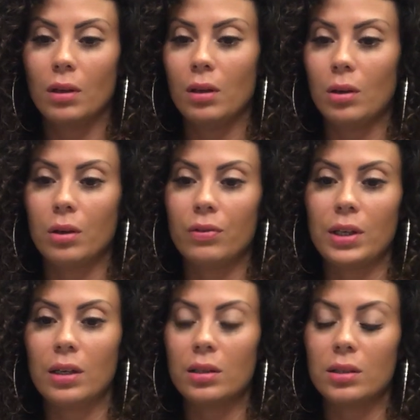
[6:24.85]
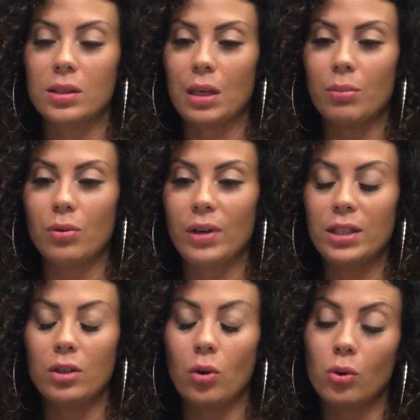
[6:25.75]
you know, you've taken the step
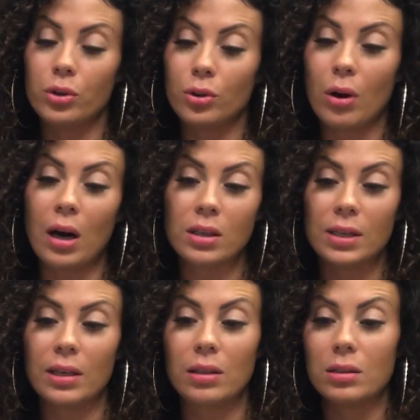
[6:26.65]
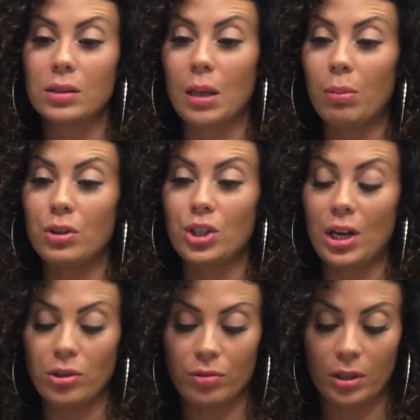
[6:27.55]
already, or you are taking the step in
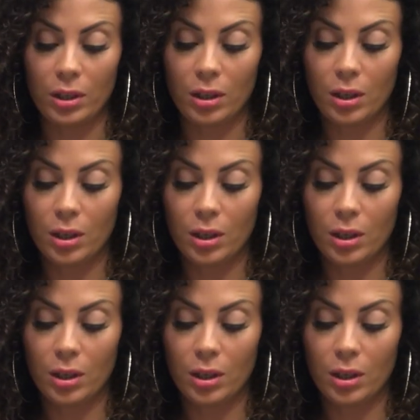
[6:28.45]
January.